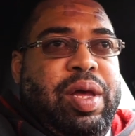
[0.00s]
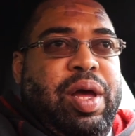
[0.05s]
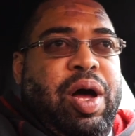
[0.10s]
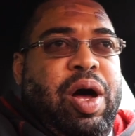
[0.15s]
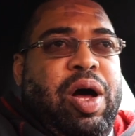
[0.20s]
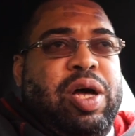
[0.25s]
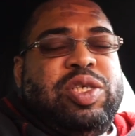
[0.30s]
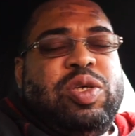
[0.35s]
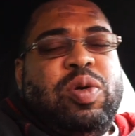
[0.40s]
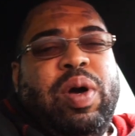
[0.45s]

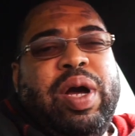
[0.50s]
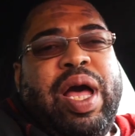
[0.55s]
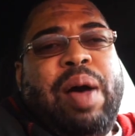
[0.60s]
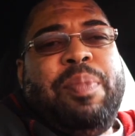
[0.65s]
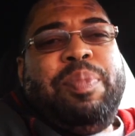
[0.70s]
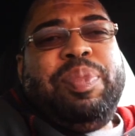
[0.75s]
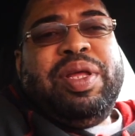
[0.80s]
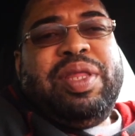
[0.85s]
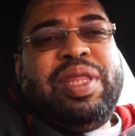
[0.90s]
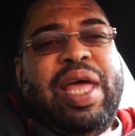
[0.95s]
Also, a
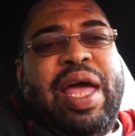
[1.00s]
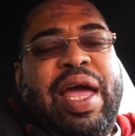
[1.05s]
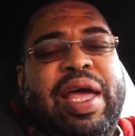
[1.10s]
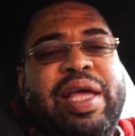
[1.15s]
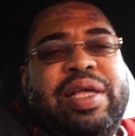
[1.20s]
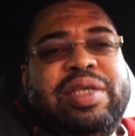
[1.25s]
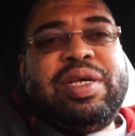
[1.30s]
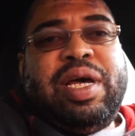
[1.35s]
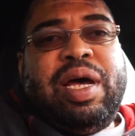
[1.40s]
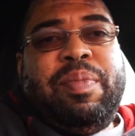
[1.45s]
couple of
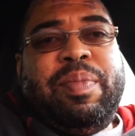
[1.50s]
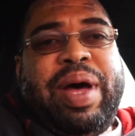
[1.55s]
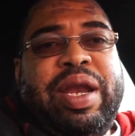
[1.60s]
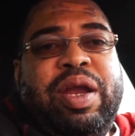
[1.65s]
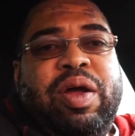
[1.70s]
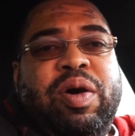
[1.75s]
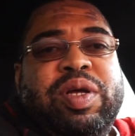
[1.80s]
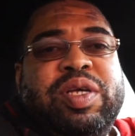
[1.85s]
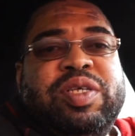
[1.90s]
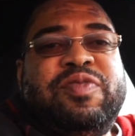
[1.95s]
things. I
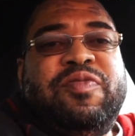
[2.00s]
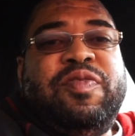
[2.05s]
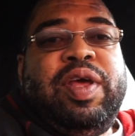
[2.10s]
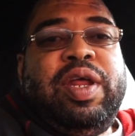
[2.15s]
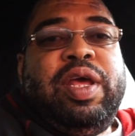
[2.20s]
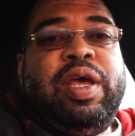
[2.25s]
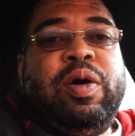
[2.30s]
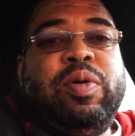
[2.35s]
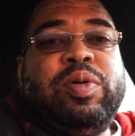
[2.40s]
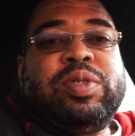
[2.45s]
know this
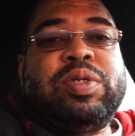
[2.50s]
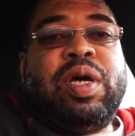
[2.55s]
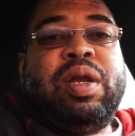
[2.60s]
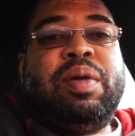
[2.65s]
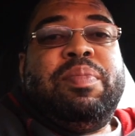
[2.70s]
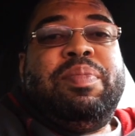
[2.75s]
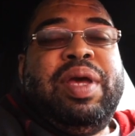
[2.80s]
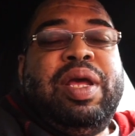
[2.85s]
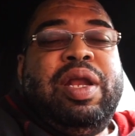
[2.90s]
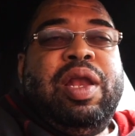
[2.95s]
video is going
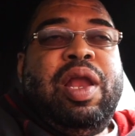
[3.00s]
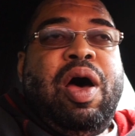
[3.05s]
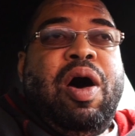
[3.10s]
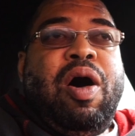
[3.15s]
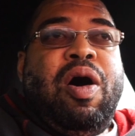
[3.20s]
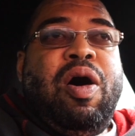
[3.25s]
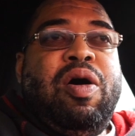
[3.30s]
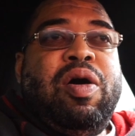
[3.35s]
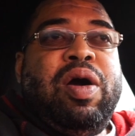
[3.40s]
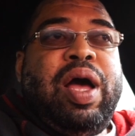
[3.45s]
to be
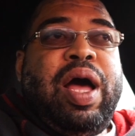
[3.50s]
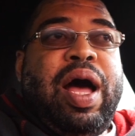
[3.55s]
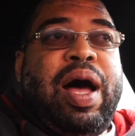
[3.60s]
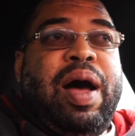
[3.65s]
long.